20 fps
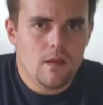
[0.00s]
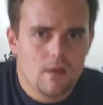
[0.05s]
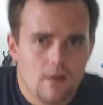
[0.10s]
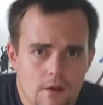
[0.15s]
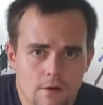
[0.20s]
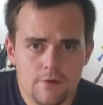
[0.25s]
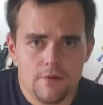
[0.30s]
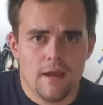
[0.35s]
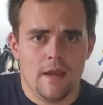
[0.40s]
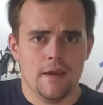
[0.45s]

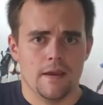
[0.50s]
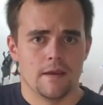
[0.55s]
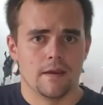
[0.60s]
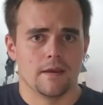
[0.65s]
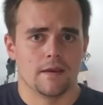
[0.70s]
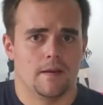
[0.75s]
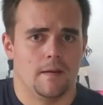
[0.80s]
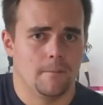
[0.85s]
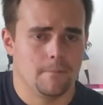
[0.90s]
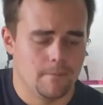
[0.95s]
Okay,
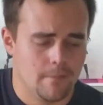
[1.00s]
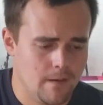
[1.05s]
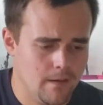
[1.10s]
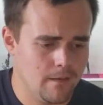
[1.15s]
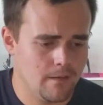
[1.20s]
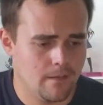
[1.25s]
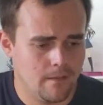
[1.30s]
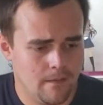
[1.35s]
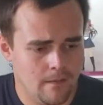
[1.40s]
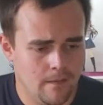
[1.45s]
I'm
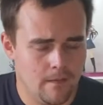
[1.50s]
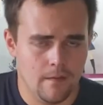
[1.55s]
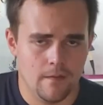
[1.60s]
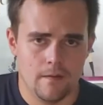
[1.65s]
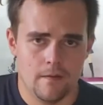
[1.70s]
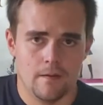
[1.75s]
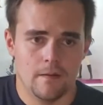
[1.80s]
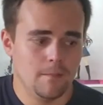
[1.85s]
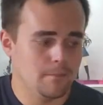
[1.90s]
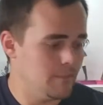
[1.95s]

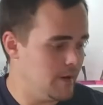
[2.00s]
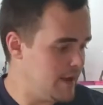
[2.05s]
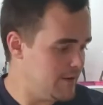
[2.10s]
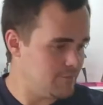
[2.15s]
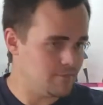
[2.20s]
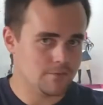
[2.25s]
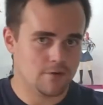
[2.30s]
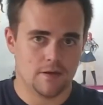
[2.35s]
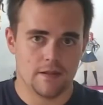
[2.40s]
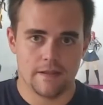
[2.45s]
back
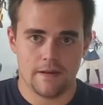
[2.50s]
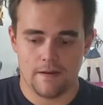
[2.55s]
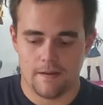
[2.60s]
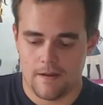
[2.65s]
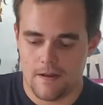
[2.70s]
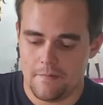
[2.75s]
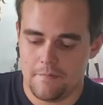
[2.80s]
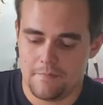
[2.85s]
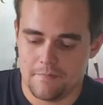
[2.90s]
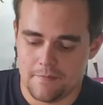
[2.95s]
from cleaning
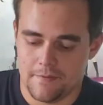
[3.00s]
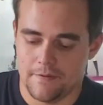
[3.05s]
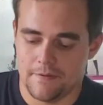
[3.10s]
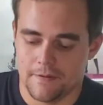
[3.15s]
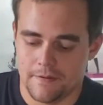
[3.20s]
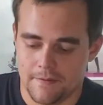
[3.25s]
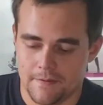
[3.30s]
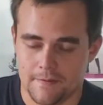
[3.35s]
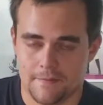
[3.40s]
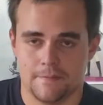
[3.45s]
up the
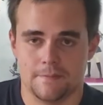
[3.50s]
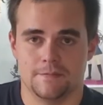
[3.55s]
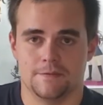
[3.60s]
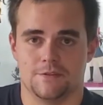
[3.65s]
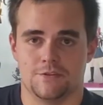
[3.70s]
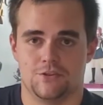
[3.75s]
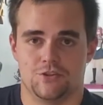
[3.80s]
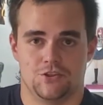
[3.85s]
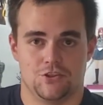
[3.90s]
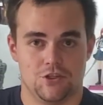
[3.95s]

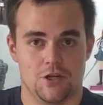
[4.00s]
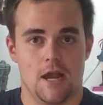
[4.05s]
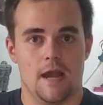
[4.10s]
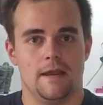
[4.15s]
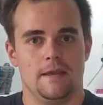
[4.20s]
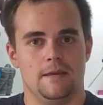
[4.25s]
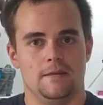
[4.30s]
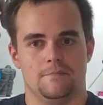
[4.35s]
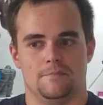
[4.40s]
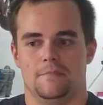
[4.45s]

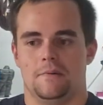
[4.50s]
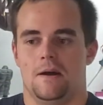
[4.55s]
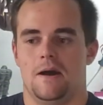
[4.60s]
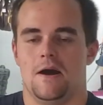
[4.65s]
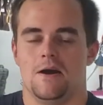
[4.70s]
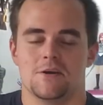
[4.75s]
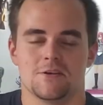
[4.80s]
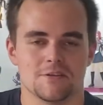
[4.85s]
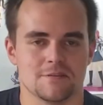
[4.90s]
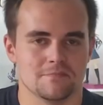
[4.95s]
giant
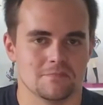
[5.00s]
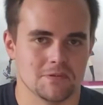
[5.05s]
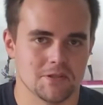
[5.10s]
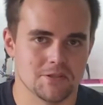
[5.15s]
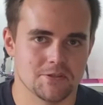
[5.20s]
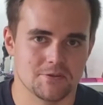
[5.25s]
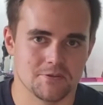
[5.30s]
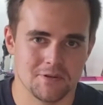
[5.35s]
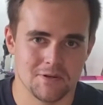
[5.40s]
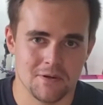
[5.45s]
box and
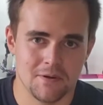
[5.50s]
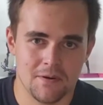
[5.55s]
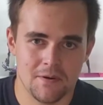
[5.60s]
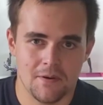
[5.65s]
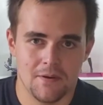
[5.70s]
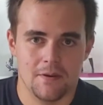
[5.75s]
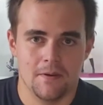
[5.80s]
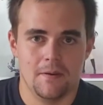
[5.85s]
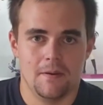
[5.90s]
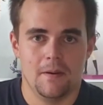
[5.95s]
blister
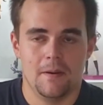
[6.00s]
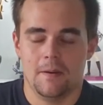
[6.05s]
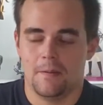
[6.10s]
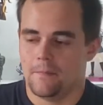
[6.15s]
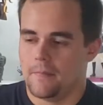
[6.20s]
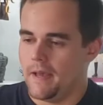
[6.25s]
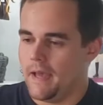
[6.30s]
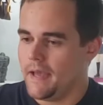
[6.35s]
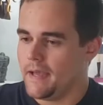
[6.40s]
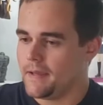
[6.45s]

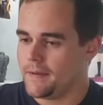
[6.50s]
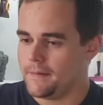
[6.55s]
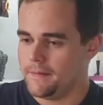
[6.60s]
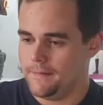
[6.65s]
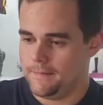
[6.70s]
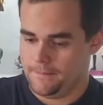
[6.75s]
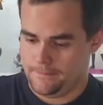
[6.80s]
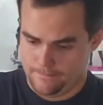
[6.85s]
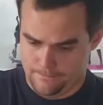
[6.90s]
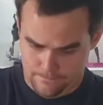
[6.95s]
pack.
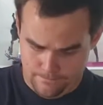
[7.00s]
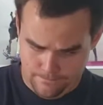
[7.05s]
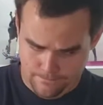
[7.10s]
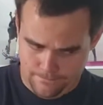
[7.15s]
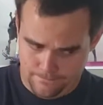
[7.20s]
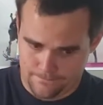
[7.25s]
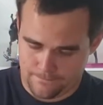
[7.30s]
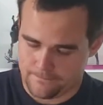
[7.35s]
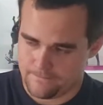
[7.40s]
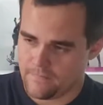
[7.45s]

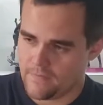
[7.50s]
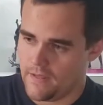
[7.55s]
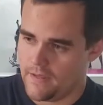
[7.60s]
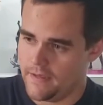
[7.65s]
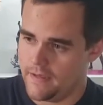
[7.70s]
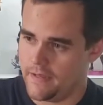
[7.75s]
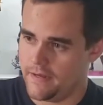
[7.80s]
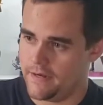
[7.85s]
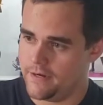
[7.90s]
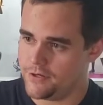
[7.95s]

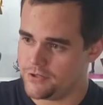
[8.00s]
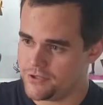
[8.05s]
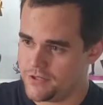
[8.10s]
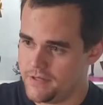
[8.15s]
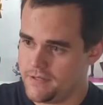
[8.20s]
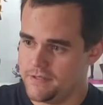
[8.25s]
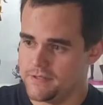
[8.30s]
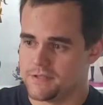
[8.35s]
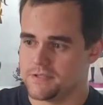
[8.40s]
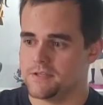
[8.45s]
And here she
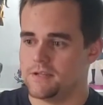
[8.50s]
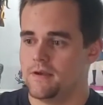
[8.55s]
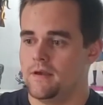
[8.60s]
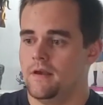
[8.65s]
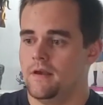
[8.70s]
is.